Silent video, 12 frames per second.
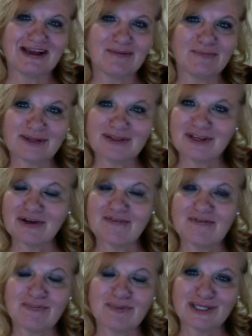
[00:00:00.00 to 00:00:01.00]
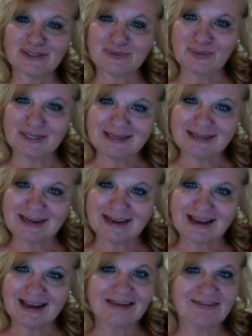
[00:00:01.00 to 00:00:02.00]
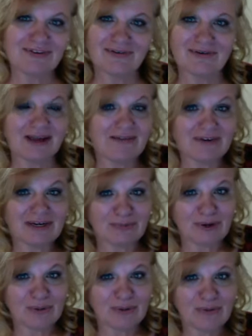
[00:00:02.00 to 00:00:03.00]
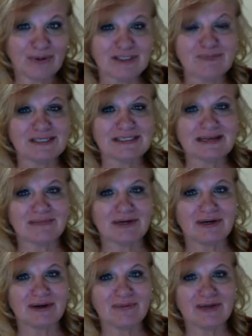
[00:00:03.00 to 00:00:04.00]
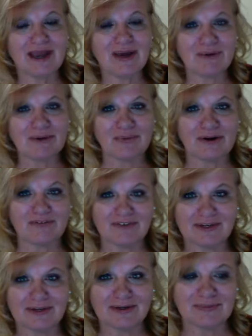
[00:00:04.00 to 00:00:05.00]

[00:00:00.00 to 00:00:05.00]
Pray that you have a blessed week, and if you have any prayer requests, please let me know. I'd be happy to pray for you.